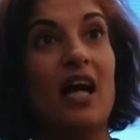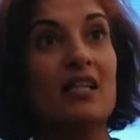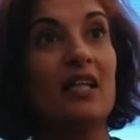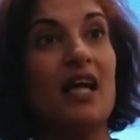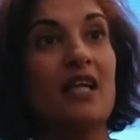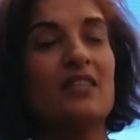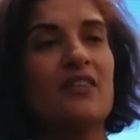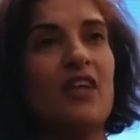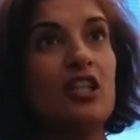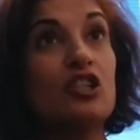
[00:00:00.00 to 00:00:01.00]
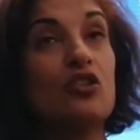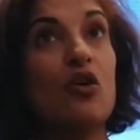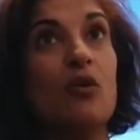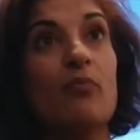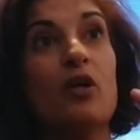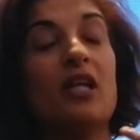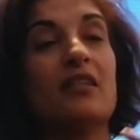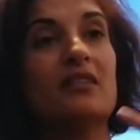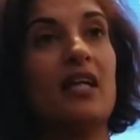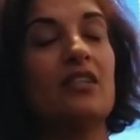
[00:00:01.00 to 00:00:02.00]
just be free to
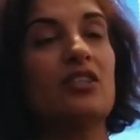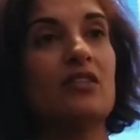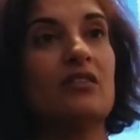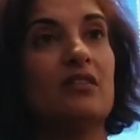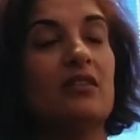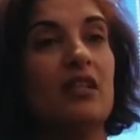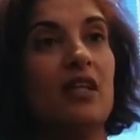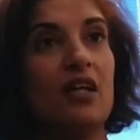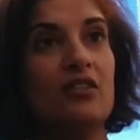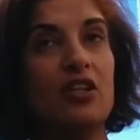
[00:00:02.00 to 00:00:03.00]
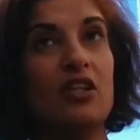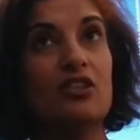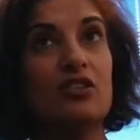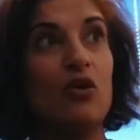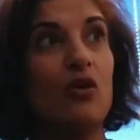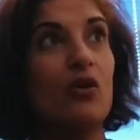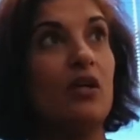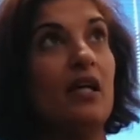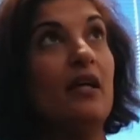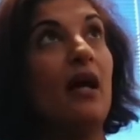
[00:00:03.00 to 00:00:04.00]
add lines, and they're so brilliant.
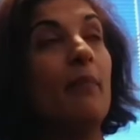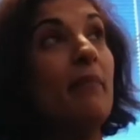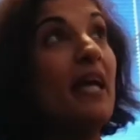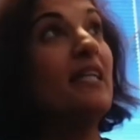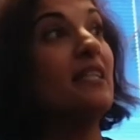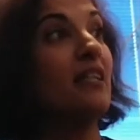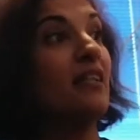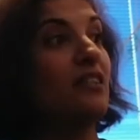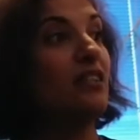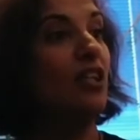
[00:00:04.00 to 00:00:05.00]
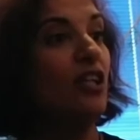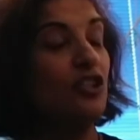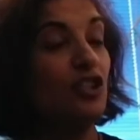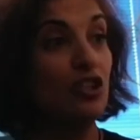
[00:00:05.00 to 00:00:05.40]
Sanjay and Donnie are so